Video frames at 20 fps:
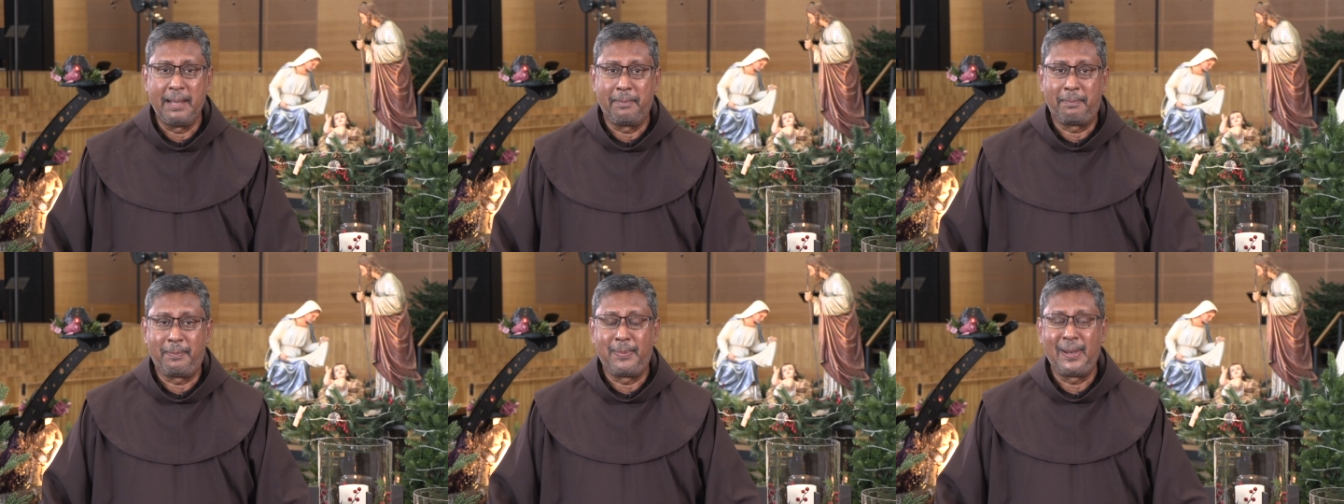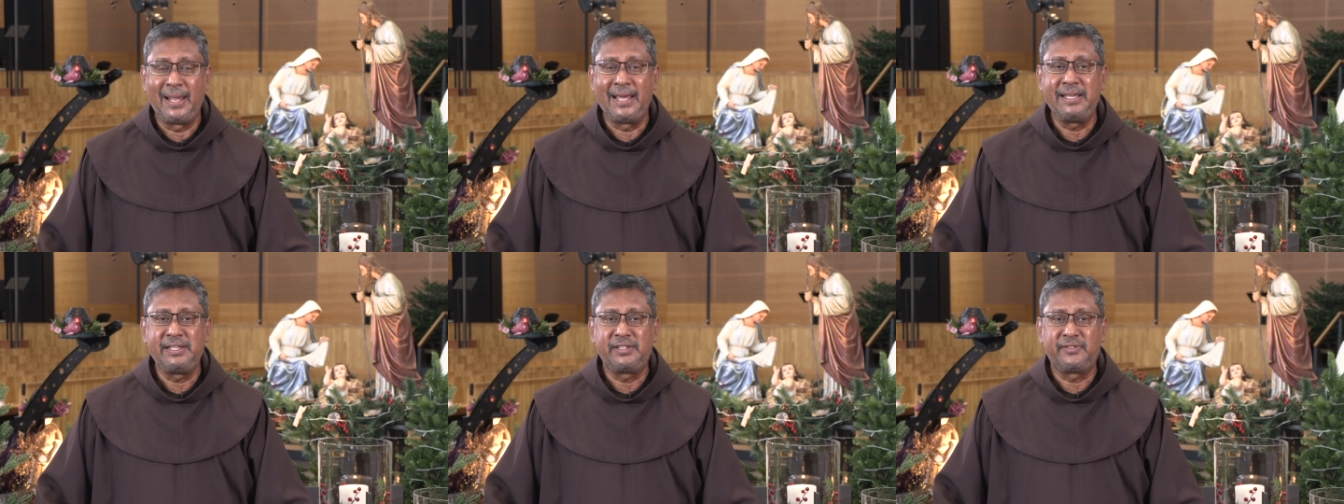a
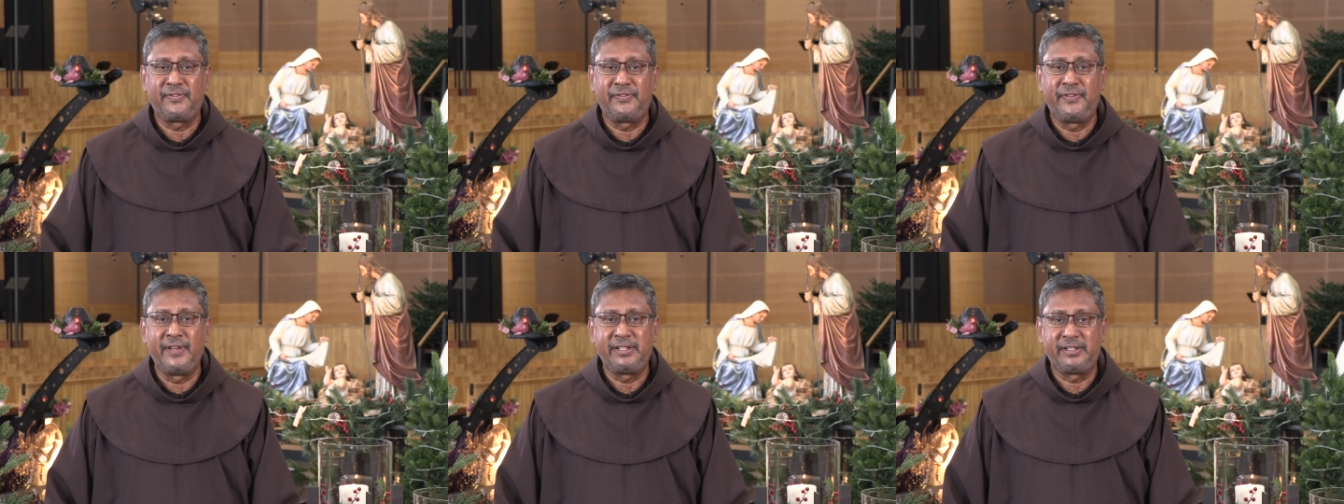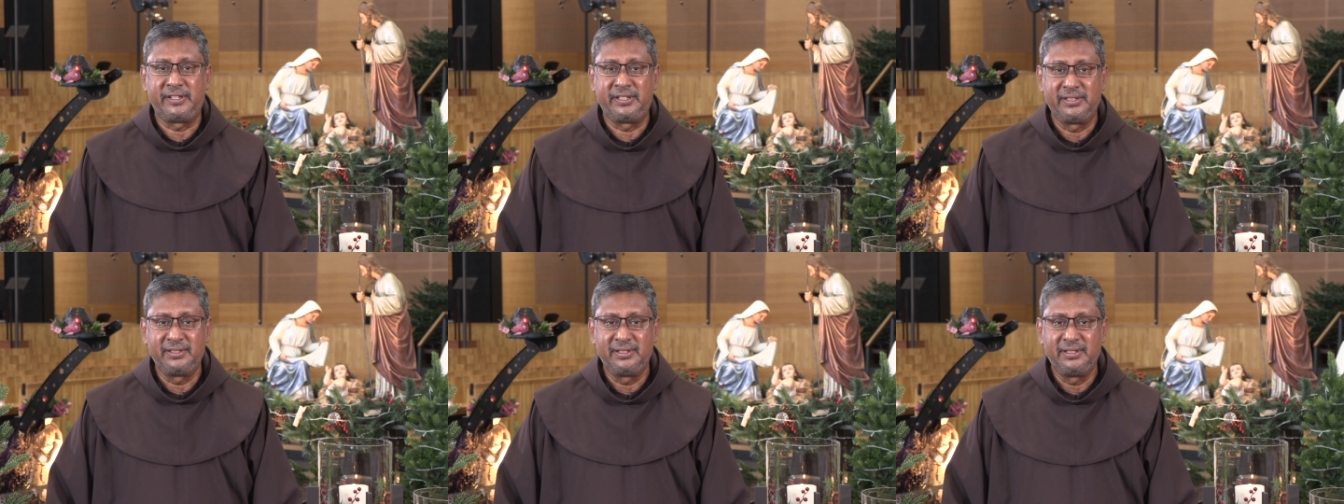place
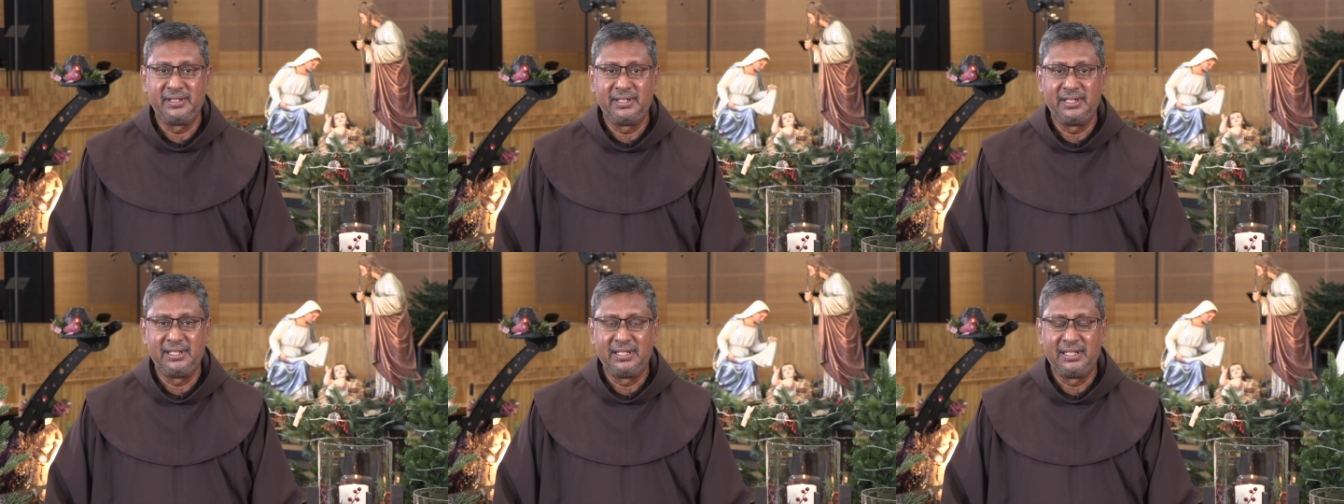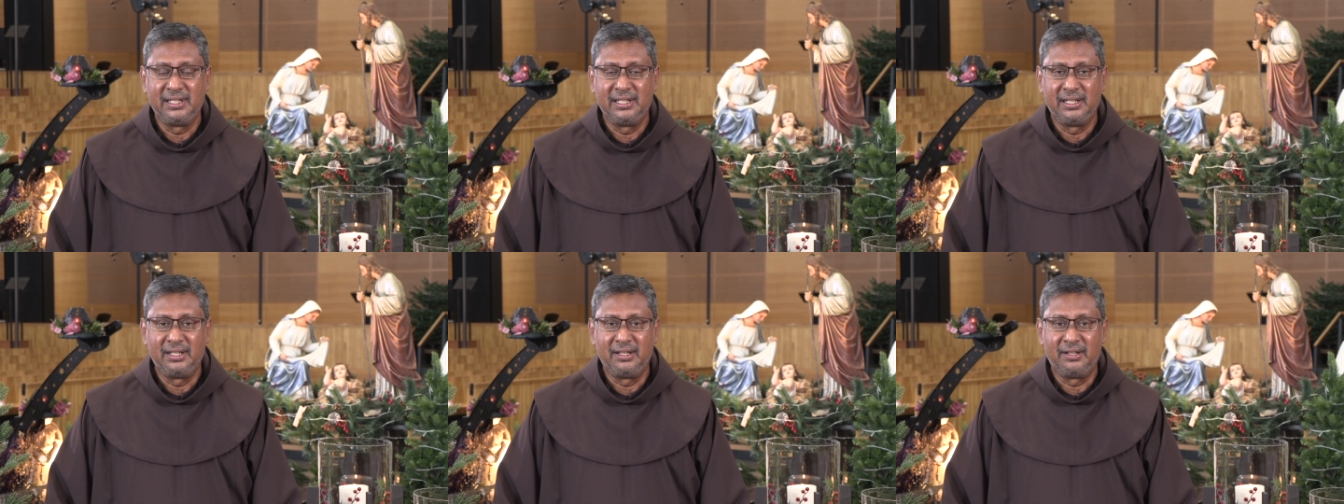fit
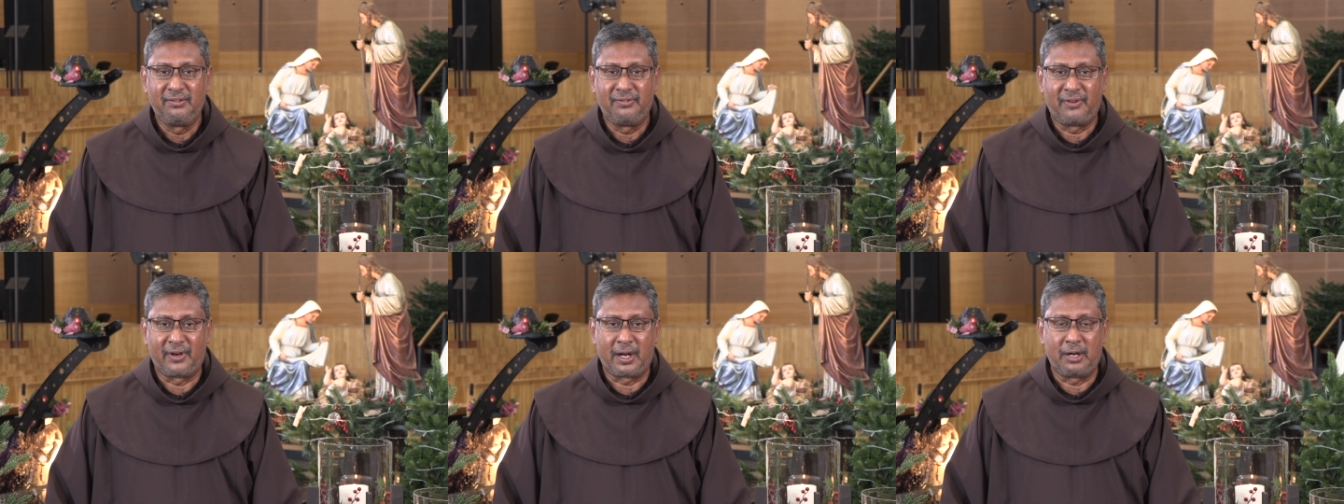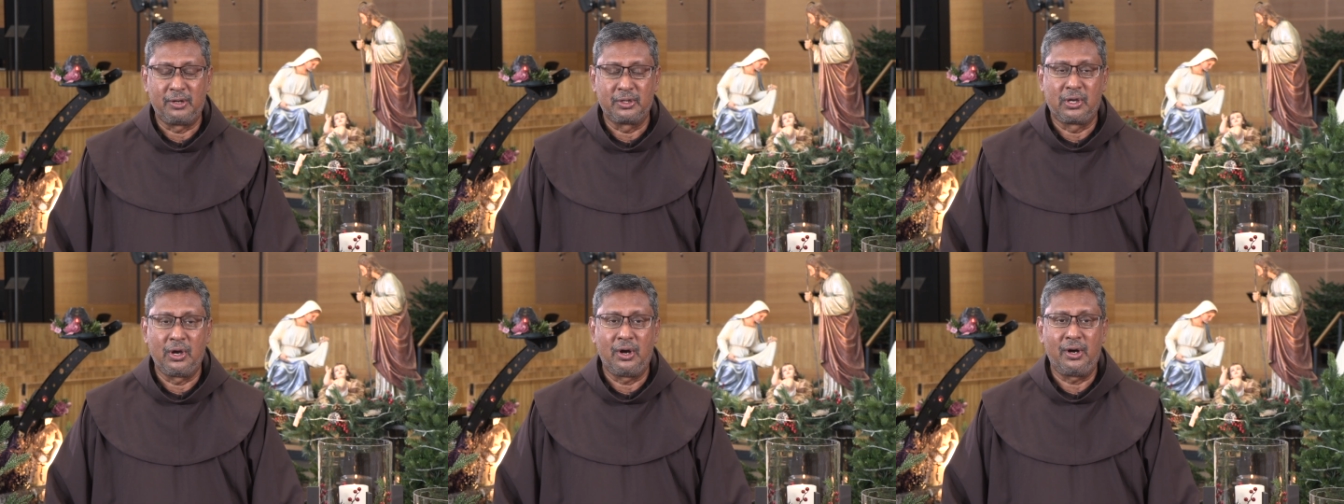for
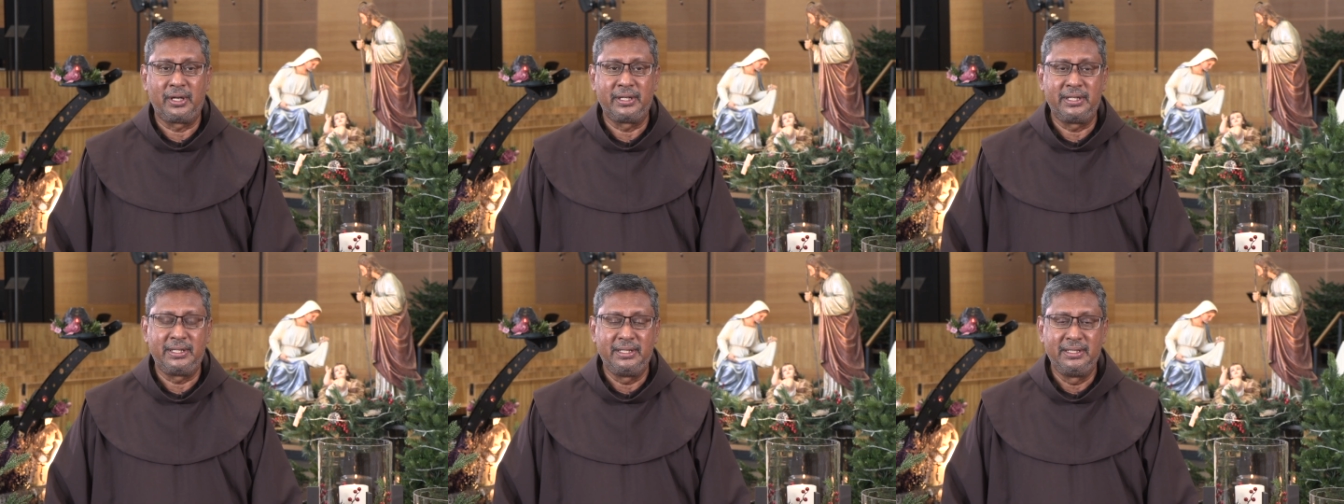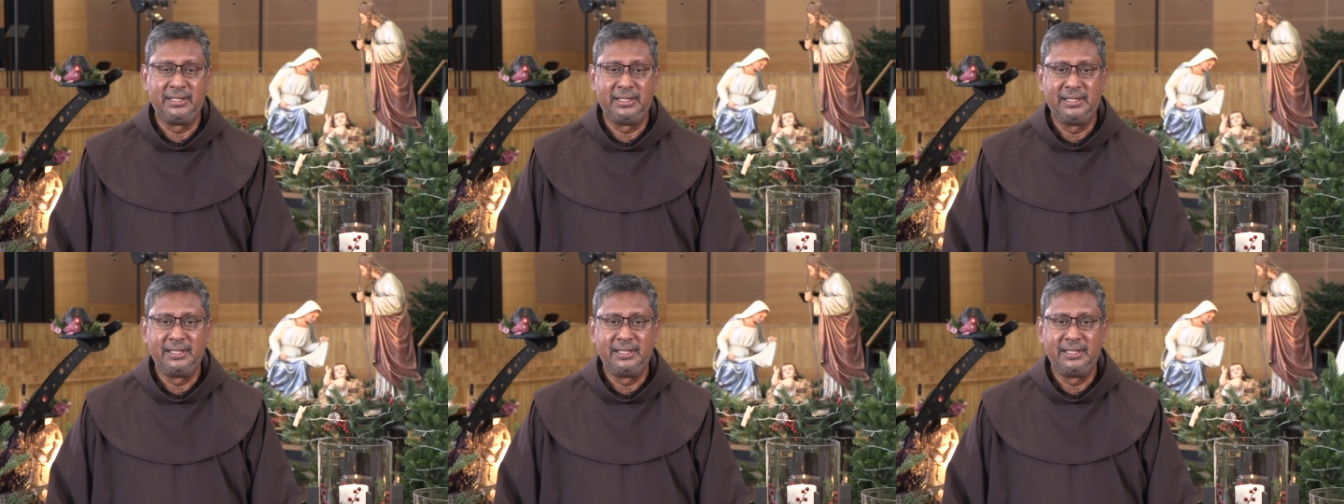our God,